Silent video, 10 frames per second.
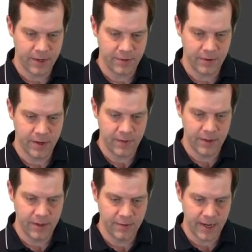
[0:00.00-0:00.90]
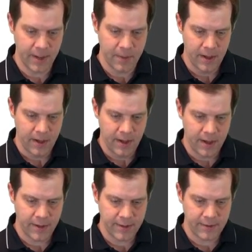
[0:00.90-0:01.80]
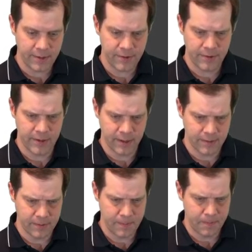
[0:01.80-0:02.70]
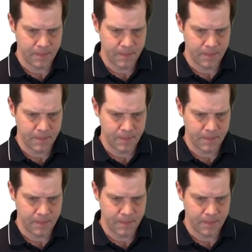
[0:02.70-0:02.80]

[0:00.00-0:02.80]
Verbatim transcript: section of the exam? Uh, that's section six.